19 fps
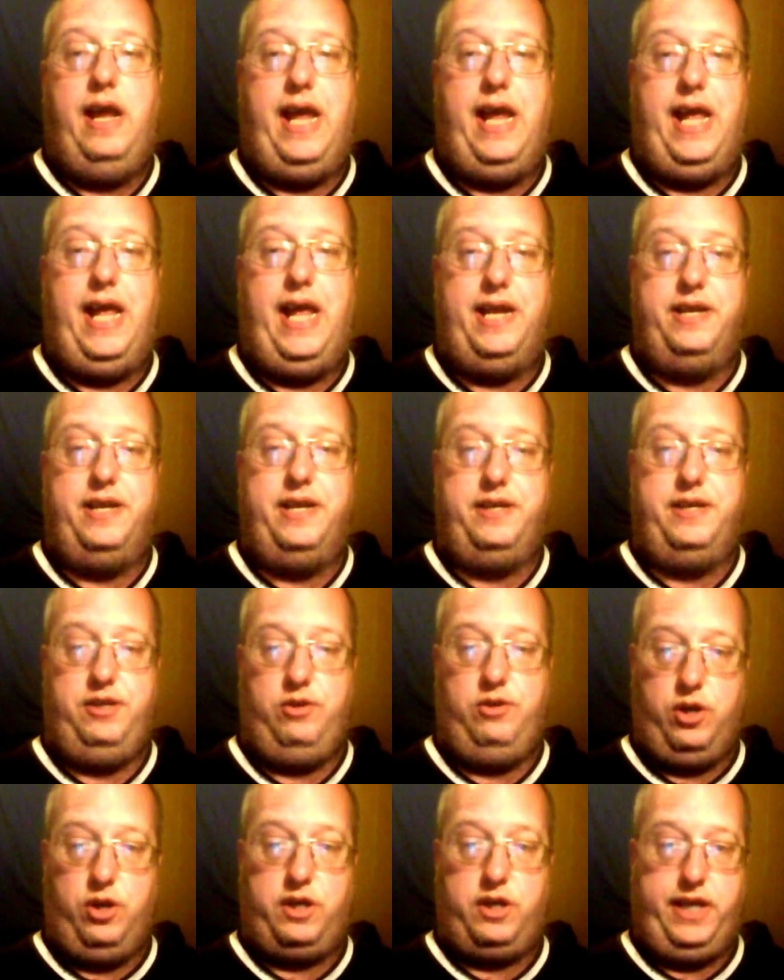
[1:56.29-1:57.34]
and
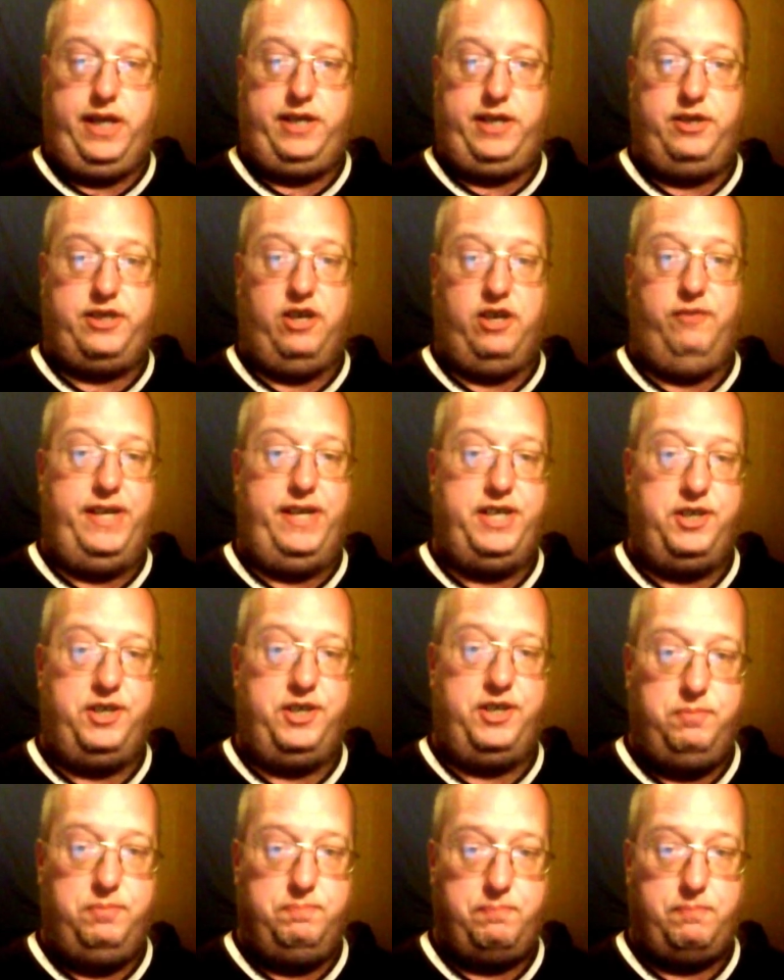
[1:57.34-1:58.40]
you could get yourself
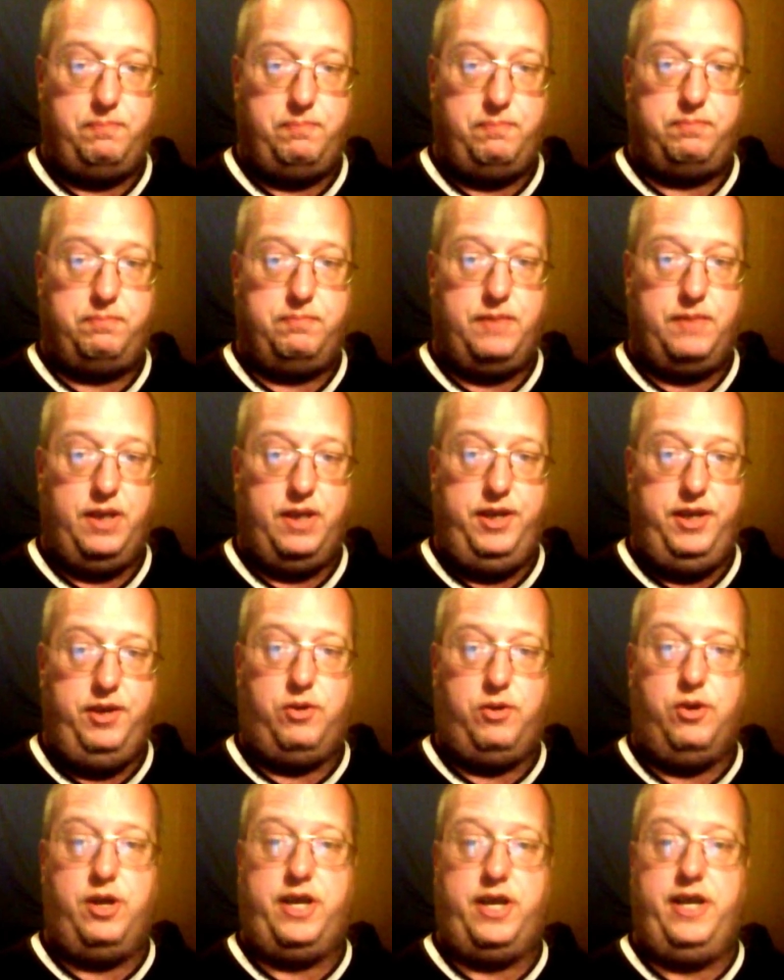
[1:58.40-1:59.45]
injured,
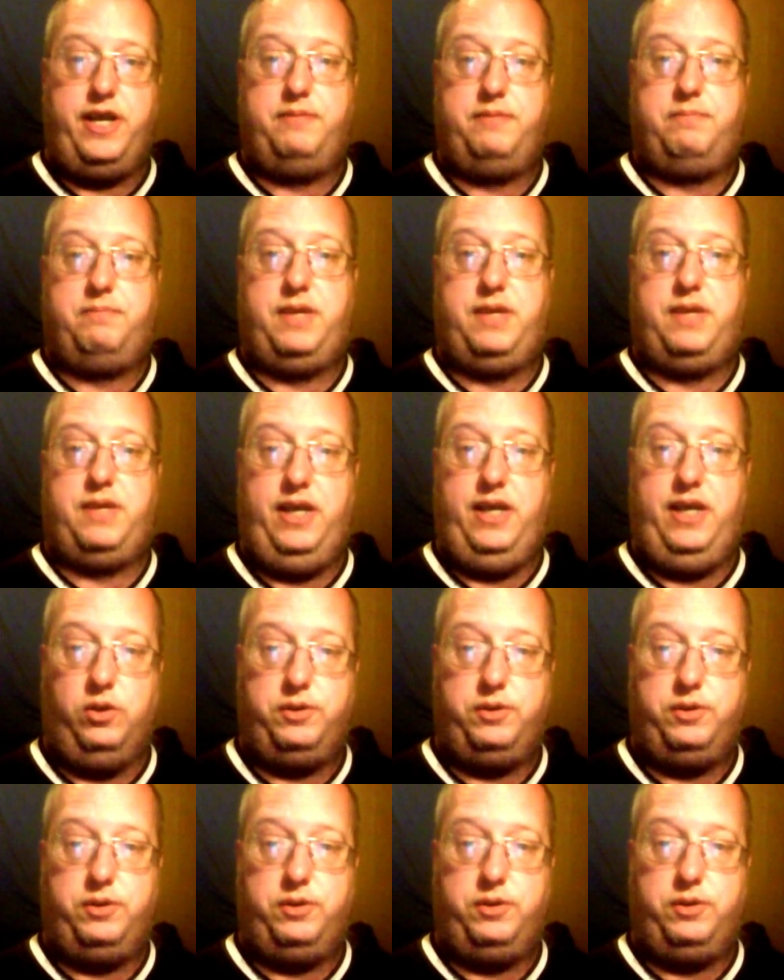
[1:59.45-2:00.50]
you could get
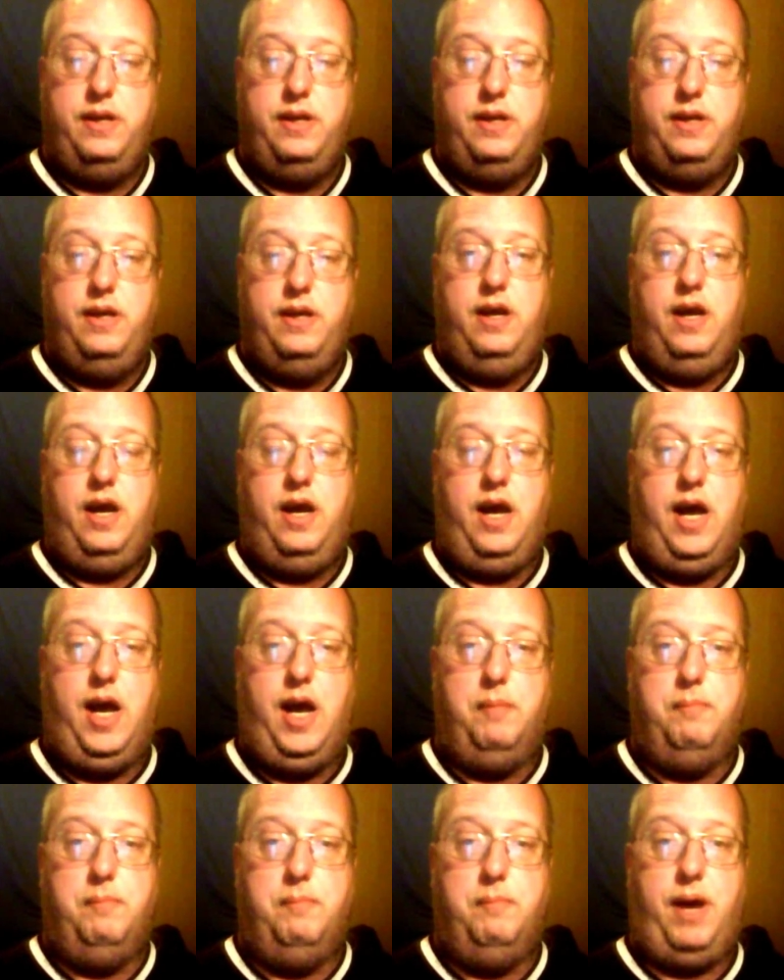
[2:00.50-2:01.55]
killed.
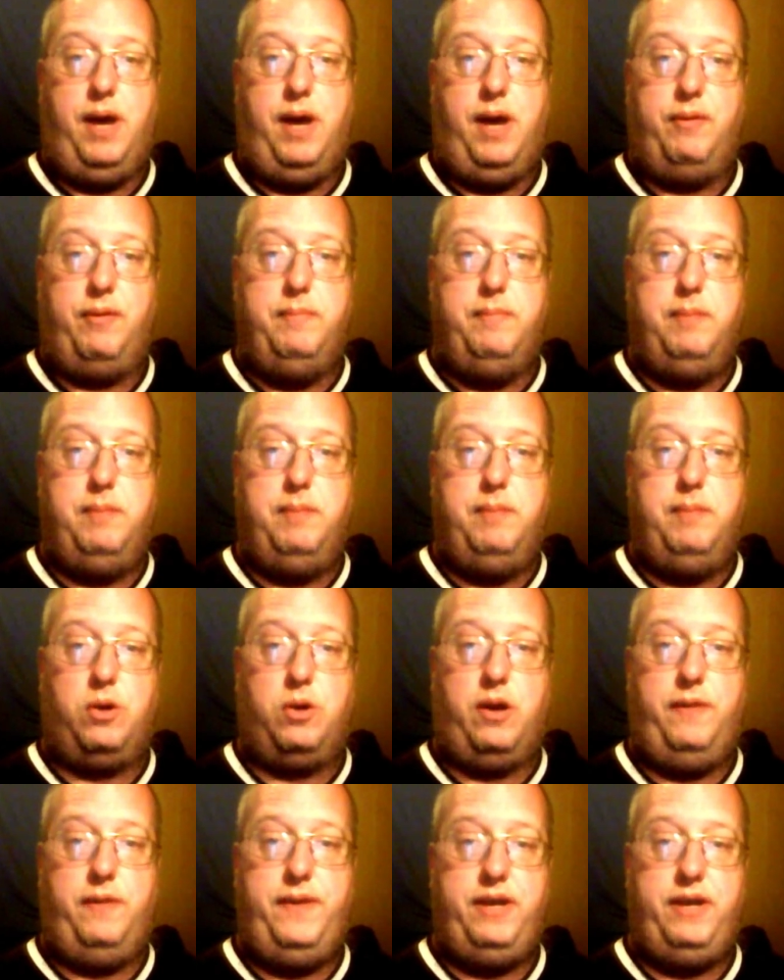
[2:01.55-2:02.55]
I remember, I